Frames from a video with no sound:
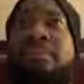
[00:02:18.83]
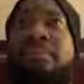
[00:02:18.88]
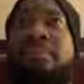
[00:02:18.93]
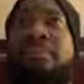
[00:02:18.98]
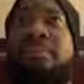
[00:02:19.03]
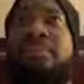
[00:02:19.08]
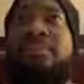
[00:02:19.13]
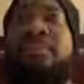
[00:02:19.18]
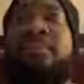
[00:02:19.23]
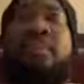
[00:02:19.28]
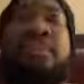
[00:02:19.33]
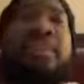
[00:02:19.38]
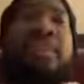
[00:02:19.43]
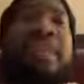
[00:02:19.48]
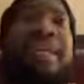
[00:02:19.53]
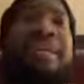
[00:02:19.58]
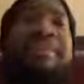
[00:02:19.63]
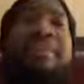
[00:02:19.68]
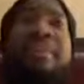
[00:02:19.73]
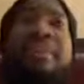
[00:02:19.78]
For
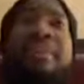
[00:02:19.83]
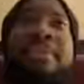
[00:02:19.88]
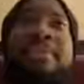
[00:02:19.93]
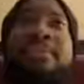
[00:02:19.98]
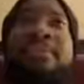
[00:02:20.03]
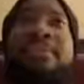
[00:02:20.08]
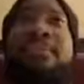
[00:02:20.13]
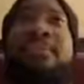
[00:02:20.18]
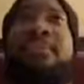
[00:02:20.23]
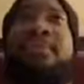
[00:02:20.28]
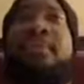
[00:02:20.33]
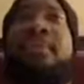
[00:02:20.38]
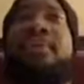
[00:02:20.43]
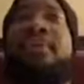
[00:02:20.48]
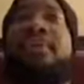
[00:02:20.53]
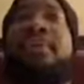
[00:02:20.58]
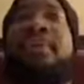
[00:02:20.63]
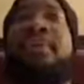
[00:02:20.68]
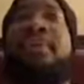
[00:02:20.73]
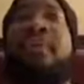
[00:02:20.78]
a
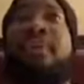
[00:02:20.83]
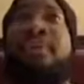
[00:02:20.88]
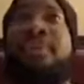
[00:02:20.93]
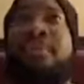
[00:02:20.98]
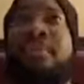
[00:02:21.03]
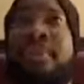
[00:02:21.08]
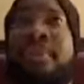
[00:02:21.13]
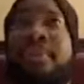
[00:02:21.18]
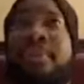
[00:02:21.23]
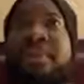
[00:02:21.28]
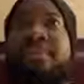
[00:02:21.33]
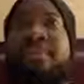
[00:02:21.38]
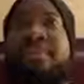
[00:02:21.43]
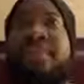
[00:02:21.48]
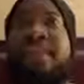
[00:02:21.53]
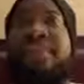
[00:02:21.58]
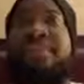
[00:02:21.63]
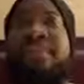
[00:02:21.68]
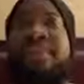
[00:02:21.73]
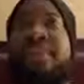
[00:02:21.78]
very long period of
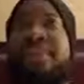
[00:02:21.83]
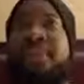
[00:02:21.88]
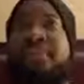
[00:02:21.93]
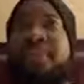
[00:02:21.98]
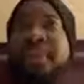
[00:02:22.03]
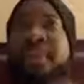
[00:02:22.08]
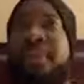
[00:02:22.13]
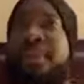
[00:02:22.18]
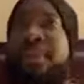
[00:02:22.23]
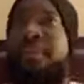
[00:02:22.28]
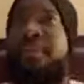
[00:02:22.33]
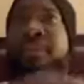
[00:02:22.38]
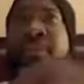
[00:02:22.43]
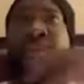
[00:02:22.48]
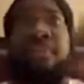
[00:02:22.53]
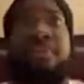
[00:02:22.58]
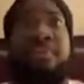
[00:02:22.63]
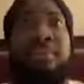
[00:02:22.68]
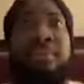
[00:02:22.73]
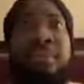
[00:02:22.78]
time, there's been
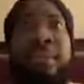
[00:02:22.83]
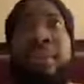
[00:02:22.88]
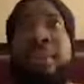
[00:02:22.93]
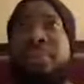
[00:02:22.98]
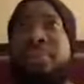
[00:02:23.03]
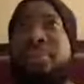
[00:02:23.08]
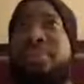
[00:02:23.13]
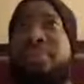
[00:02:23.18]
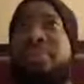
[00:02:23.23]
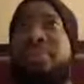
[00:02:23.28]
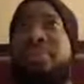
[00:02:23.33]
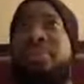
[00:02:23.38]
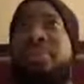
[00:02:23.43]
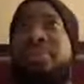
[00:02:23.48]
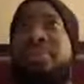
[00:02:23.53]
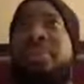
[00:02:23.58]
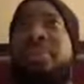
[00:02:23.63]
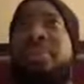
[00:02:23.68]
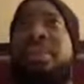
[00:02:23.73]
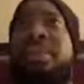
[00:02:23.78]

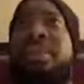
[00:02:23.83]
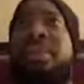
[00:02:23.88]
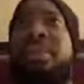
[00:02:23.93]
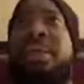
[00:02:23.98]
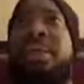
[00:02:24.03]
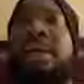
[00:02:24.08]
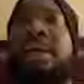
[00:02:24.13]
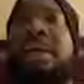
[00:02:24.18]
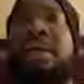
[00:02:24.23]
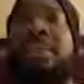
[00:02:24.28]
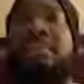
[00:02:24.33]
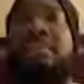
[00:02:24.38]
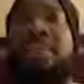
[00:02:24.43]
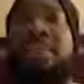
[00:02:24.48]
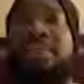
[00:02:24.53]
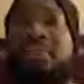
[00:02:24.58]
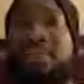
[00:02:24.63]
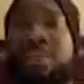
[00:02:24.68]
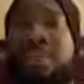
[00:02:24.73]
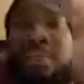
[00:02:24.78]
issues
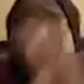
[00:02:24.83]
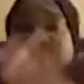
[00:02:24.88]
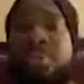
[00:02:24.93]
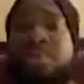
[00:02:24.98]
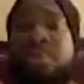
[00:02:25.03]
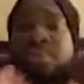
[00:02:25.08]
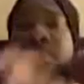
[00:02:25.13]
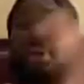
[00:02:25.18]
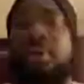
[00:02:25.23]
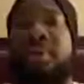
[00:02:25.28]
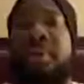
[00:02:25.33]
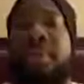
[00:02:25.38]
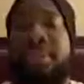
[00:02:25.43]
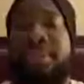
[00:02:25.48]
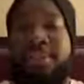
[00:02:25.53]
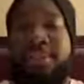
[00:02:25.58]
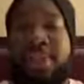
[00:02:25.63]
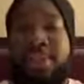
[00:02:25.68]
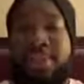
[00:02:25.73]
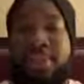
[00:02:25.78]
between Stoneboy and
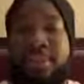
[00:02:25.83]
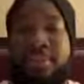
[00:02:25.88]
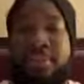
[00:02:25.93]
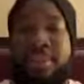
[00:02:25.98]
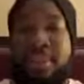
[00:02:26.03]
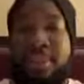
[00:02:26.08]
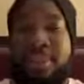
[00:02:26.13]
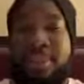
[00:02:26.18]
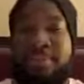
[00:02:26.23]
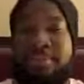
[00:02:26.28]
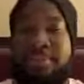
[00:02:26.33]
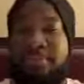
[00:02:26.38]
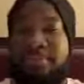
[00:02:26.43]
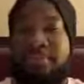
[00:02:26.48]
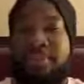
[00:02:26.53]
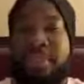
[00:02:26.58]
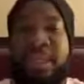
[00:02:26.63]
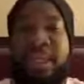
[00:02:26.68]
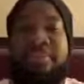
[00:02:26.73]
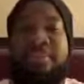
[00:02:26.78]
Shatawale.
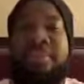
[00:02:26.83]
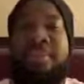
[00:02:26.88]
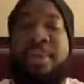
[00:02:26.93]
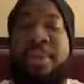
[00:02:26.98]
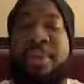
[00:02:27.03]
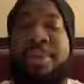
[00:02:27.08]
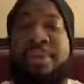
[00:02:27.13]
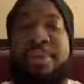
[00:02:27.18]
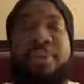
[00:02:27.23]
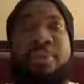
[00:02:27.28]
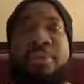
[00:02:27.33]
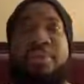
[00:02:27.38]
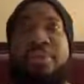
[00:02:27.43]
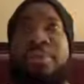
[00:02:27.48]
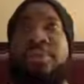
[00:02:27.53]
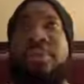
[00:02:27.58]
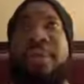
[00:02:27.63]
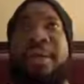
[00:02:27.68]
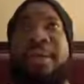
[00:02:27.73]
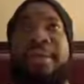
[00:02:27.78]
Everybody knows
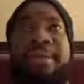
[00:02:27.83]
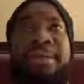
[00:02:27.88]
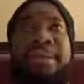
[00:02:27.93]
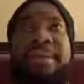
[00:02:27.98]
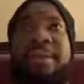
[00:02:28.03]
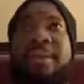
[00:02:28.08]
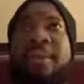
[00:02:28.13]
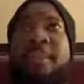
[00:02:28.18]
about it.